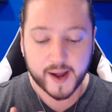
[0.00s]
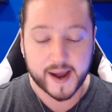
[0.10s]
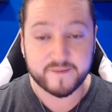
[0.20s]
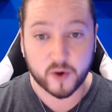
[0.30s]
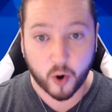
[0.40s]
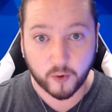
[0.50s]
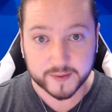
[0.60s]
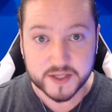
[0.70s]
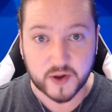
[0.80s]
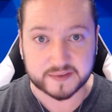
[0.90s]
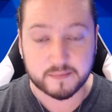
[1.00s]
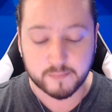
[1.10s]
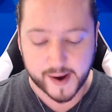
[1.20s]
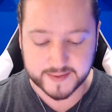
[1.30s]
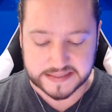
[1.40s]
I've already drafted
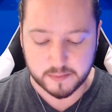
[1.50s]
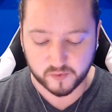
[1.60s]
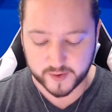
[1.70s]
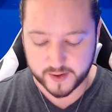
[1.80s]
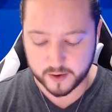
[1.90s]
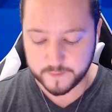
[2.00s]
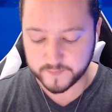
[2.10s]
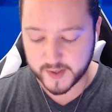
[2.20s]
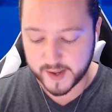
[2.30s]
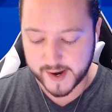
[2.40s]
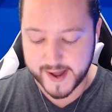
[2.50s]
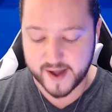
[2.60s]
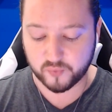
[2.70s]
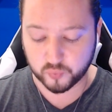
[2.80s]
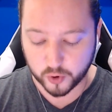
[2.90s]
my team over here. I
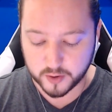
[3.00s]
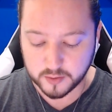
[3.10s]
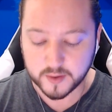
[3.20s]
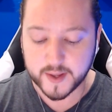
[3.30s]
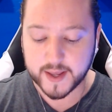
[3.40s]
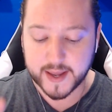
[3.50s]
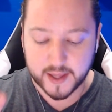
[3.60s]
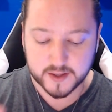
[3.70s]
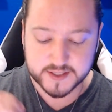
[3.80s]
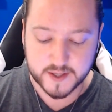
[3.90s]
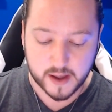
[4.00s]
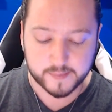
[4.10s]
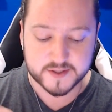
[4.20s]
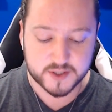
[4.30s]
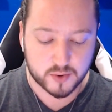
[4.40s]
have Royal,
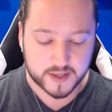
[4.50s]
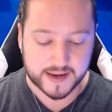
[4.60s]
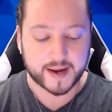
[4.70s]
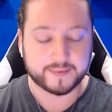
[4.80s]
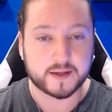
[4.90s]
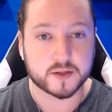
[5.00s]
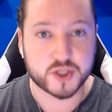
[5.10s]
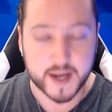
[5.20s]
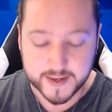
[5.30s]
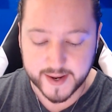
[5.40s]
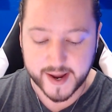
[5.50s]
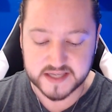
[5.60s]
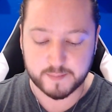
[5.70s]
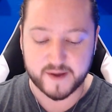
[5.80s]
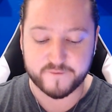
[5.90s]
Elsia, So King, and Little Chen
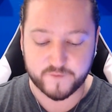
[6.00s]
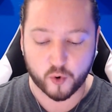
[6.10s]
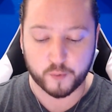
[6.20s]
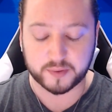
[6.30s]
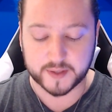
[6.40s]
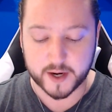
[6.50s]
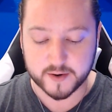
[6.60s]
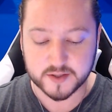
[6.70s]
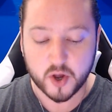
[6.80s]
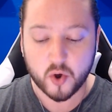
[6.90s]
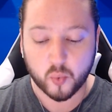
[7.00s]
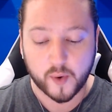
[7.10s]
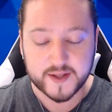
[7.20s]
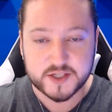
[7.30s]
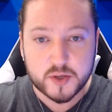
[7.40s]
as my four players.
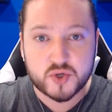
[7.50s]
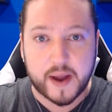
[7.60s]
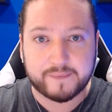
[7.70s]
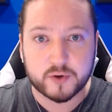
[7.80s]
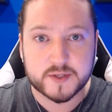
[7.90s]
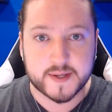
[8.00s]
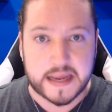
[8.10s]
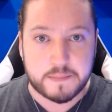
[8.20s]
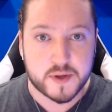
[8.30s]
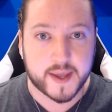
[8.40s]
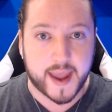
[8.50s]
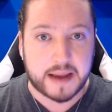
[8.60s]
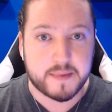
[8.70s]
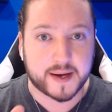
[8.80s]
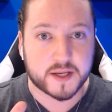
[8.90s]
Once you draft your team, you
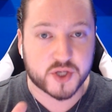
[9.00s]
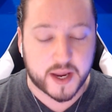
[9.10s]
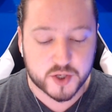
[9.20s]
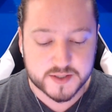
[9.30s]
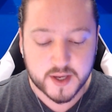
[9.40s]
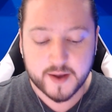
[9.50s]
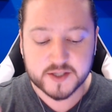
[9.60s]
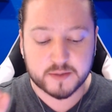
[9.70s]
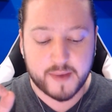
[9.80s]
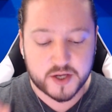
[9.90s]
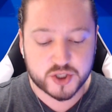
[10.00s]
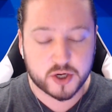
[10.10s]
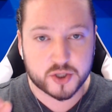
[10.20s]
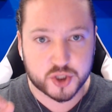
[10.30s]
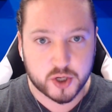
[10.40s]
can't make any changes, so make
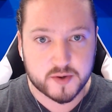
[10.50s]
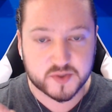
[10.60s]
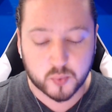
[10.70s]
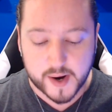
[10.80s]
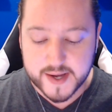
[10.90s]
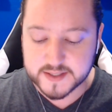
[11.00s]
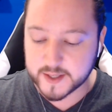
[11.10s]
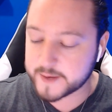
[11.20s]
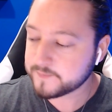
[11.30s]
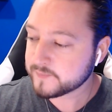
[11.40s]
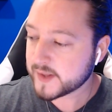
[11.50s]
sure you choose wisely.